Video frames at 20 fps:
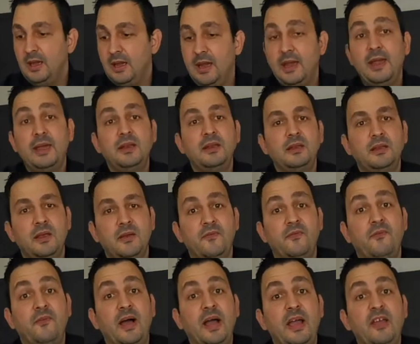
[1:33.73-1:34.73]
And
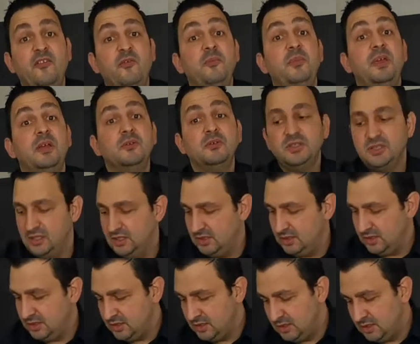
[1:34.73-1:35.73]
5 ml
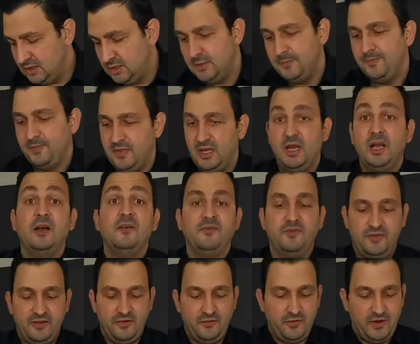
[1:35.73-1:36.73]

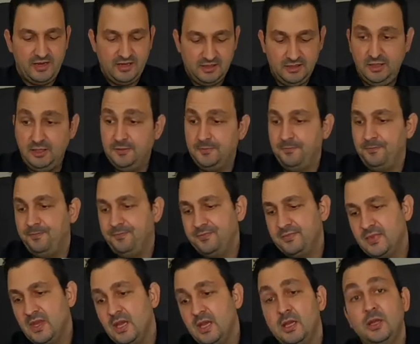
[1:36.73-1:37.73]
of Grenadine.
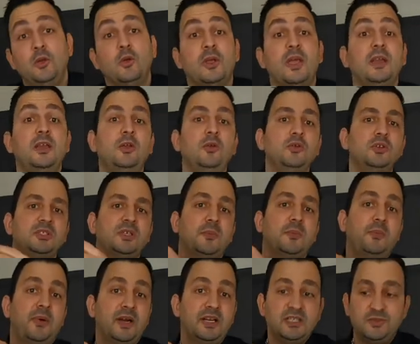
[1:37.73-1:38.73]
You can use a
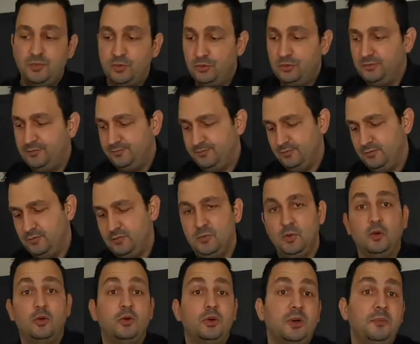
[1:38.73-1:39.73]
bar spoon
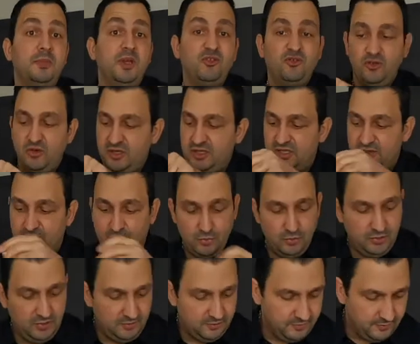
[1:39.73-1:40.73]
or a measuring
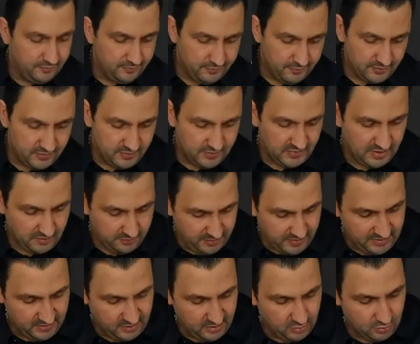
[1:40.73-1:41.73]
spoon,
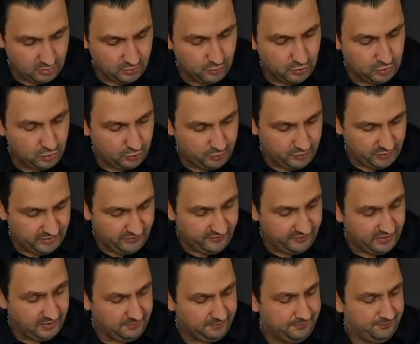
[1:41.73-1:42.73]
depending on what you
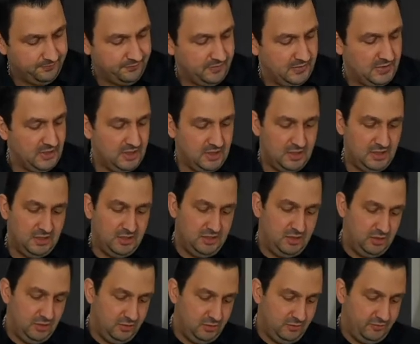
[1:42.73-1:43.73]
prefer.
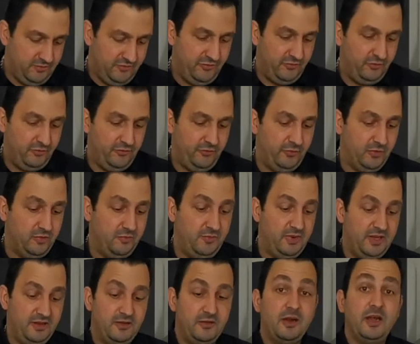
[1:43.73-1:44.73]
So for
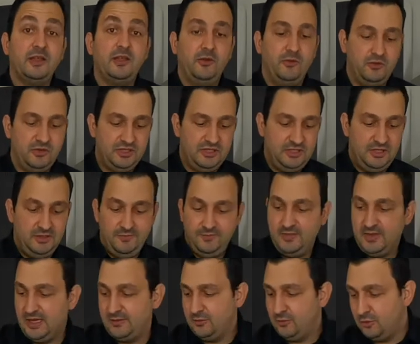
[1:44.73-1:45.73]
better accuracy,
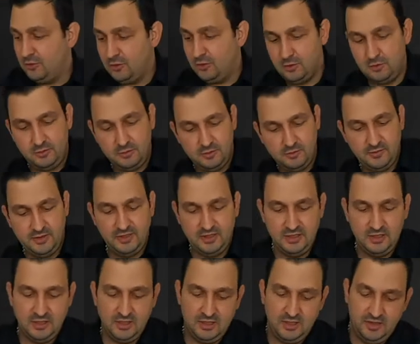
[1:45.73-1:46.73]
I will go with
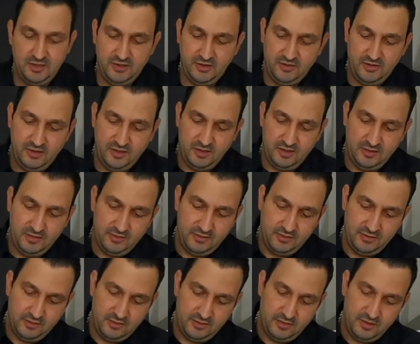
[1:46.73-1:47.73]

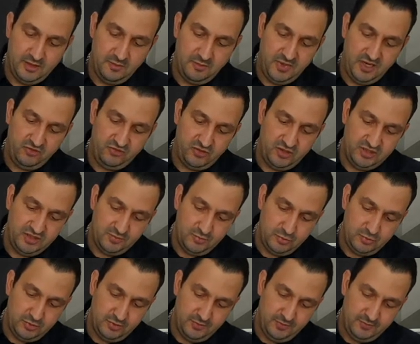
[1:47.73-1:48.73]
the measuring
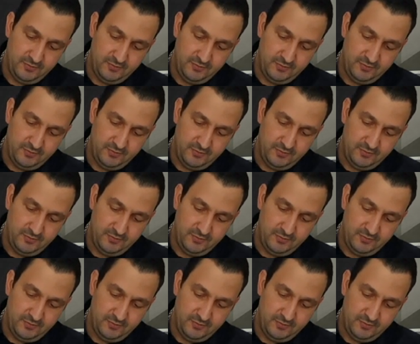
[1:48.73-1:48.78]
spoon.